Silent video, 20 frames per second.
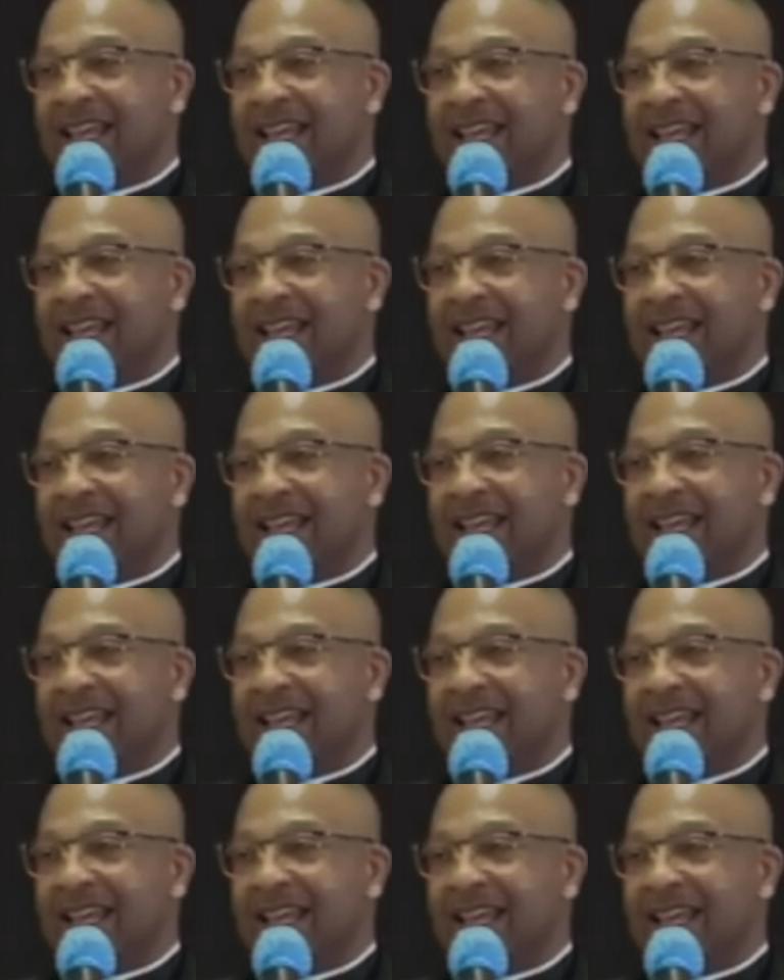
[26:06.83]

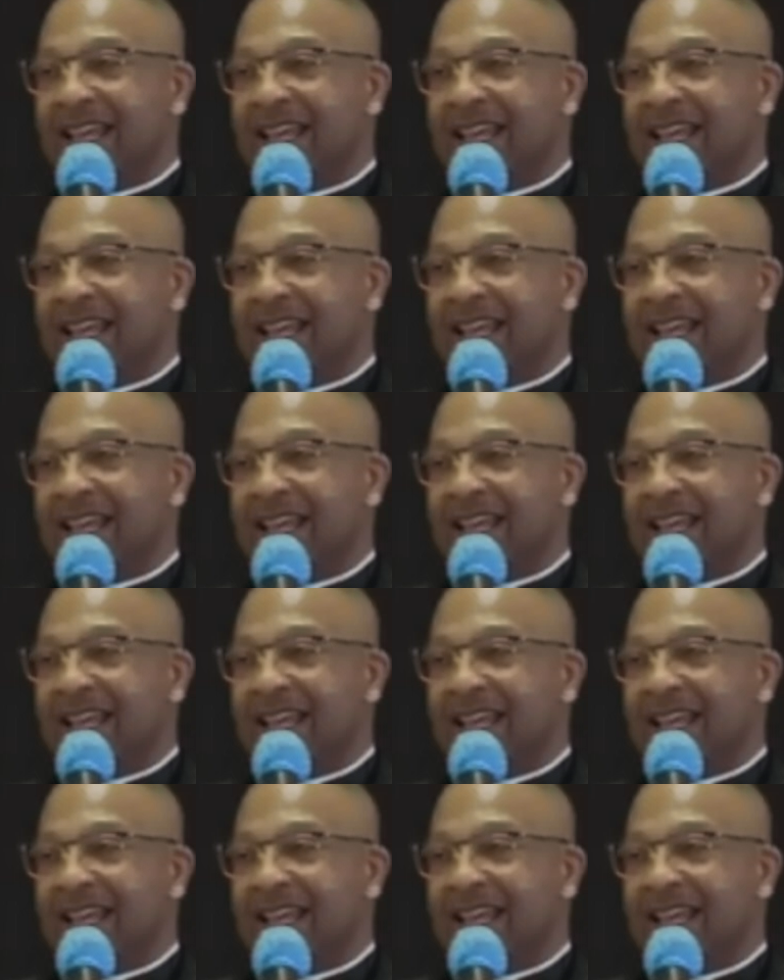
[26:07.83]
No one is speaking in this clip.